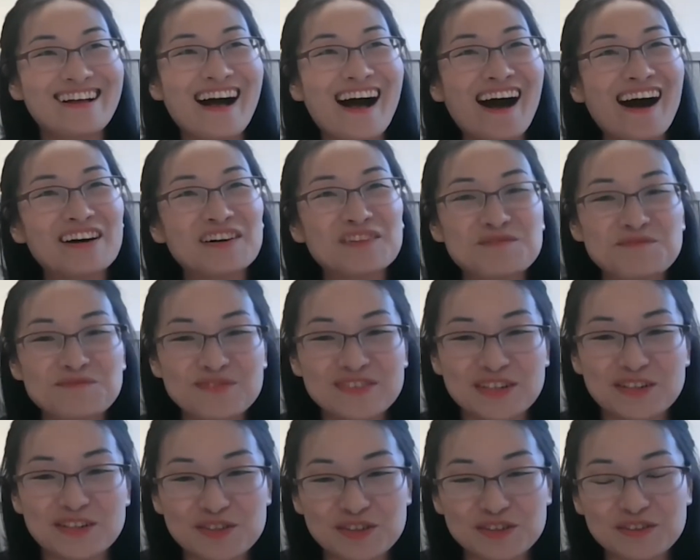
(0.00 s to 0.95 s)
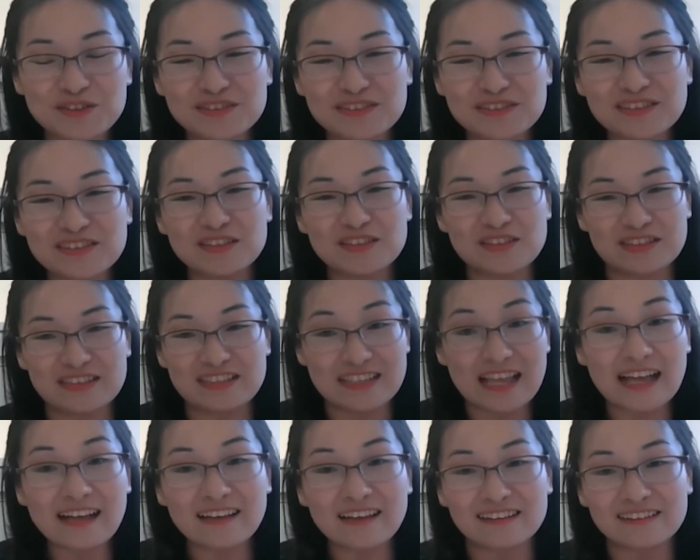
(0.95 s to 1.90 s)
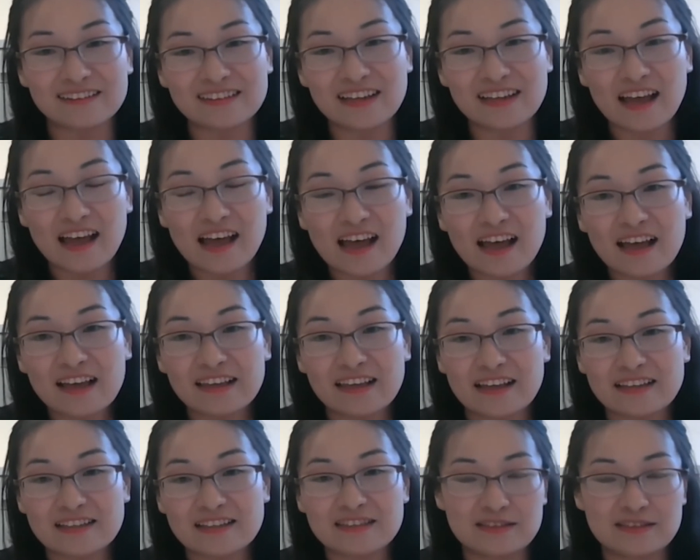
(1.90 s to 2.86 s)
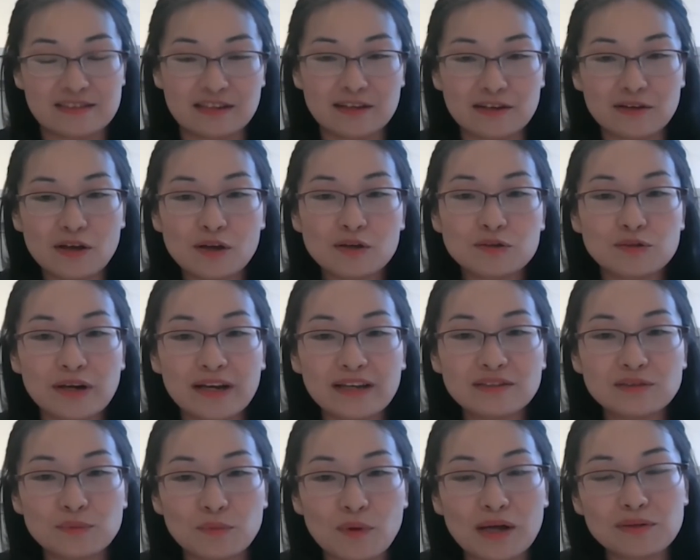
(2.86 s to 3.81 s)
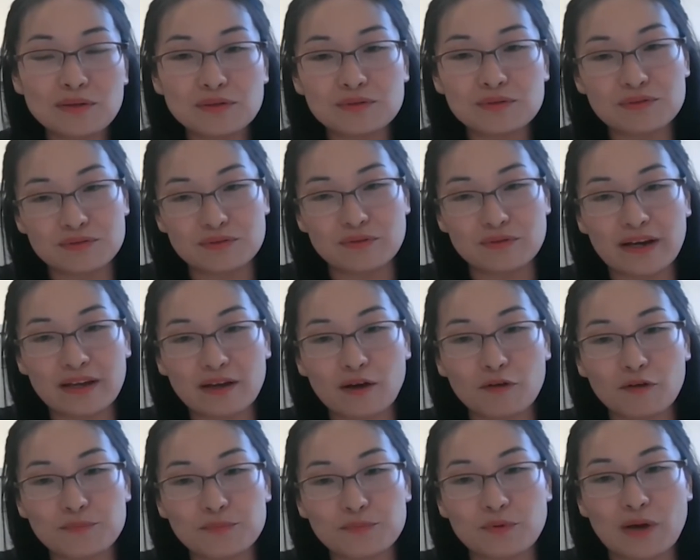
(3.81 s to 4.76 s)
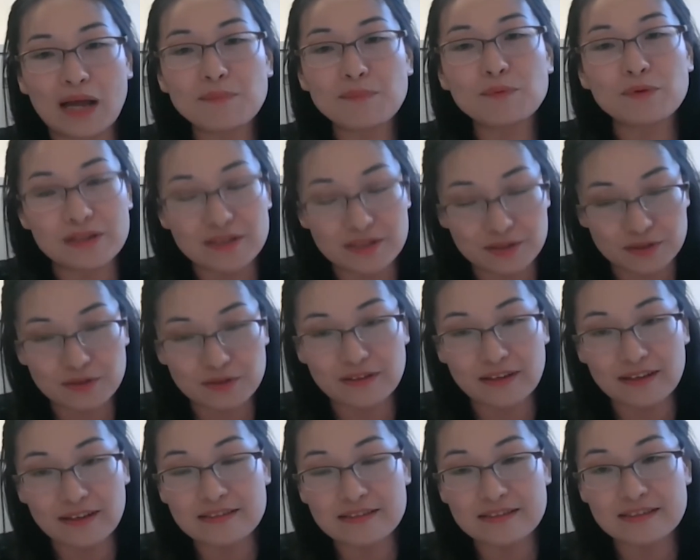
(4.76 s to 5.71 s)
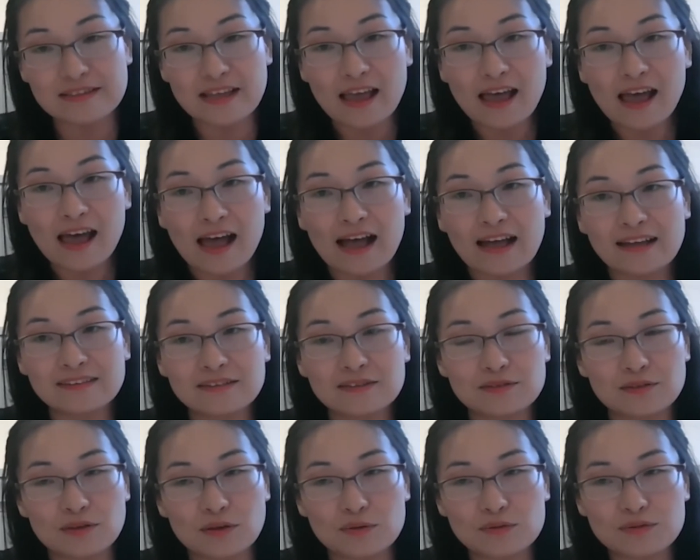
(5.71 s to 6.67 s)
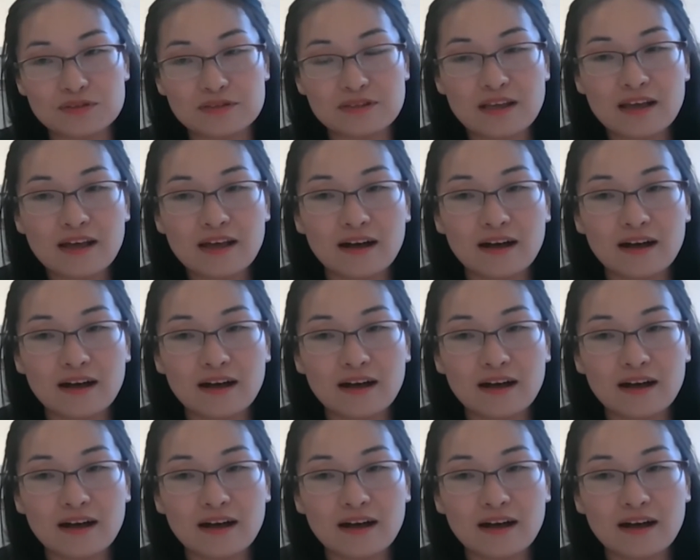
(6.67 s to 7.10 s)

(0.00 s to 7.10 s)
on the June the 2nd, yes, the grade 1 to 3 of primary students and those